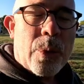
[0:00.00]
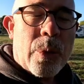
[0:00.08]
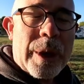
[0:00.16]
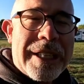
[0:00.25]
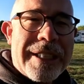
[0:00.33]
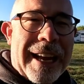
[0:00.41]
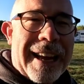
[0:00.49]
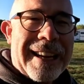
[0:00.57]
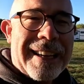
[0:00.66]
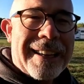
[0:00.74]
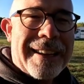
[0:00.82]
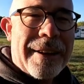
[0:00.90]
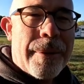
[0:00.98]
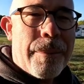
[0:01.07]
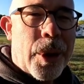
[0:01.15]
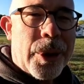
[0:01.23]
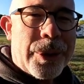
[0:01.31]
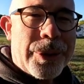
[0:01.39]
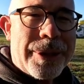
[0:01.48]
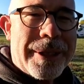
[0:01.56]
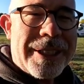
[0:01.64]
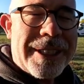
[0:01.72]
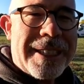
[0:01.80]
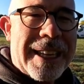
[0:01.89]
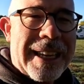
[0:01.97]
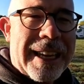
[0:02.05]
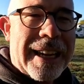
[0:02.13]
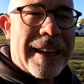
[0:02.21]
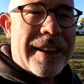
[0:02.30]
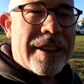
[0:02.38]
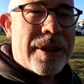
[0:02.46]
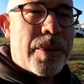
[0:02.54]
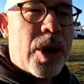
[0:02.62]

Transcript: Windsor models just sitting here. And it's a